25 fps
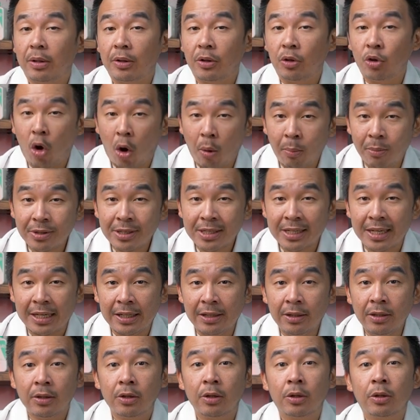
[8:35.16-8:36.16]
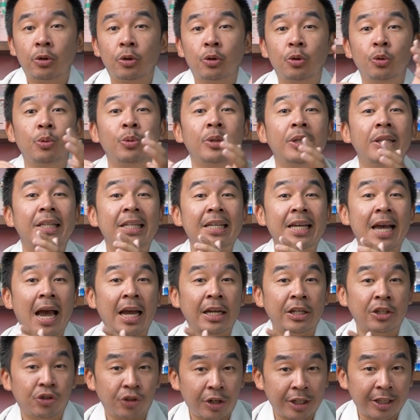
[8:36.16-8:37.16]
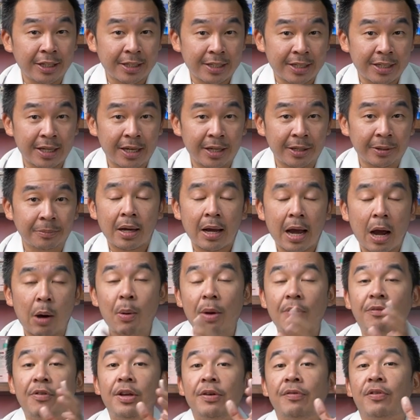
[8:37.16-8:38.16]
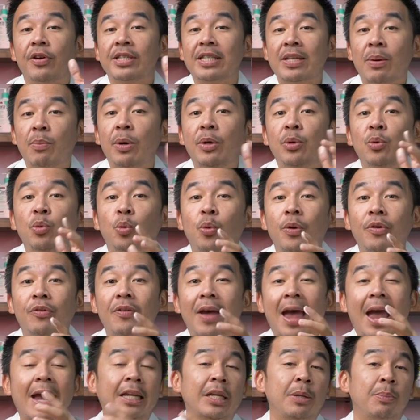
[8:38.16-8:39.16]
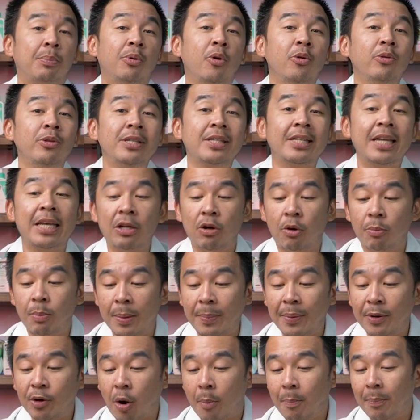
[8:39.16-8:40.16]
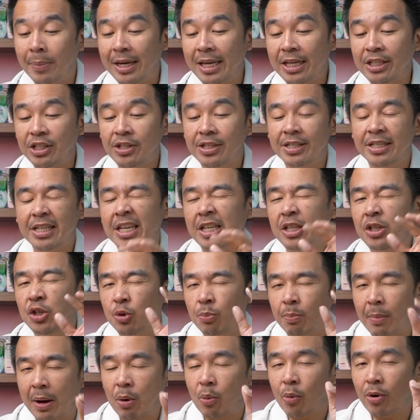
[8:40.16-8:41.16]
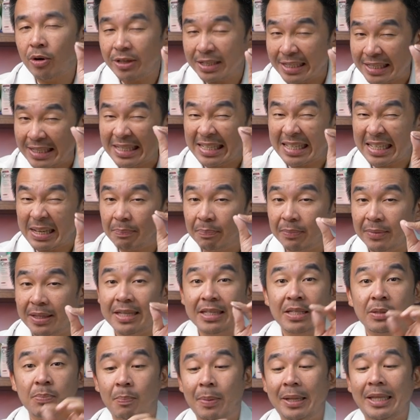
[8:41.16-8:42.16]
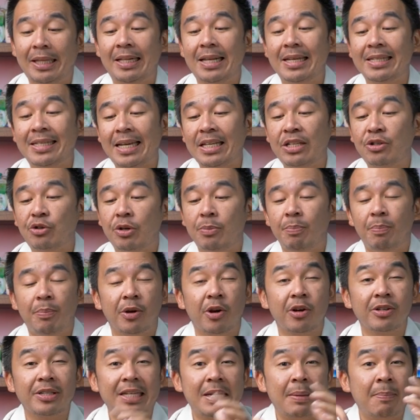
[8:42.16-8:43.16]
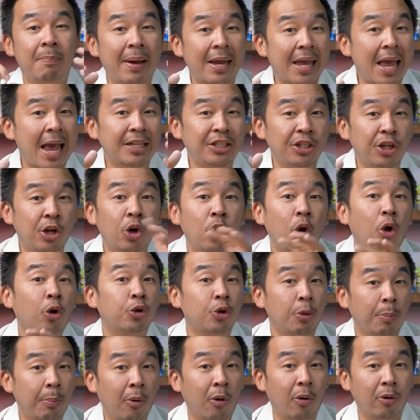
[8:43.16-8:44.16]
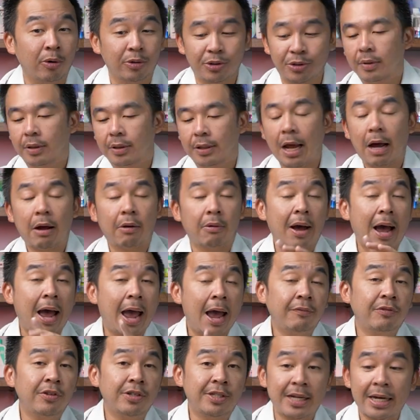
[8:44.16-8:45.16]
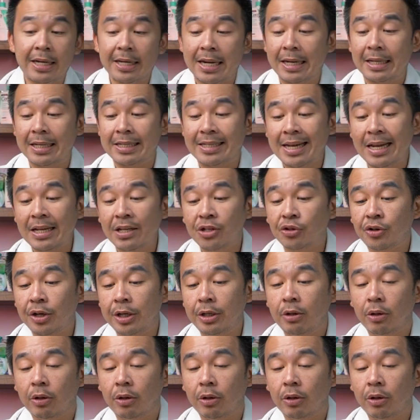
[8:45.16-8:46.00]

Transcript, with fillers: normal skin to dehydrated skin. However, if you're someone with acne-prone skin or maybe combination skin, you might want to skip this particular sunscreen because it might actually clog your pores. Now, I have to say that the sunscreen